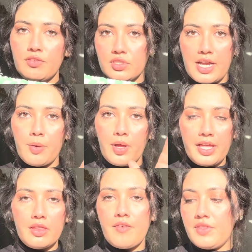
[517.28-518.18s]
towel.
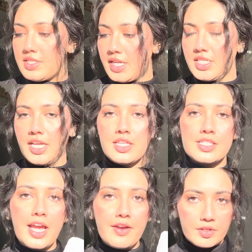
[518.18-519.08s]
I love this. I take
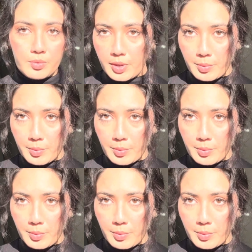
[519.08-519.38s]
this everywhere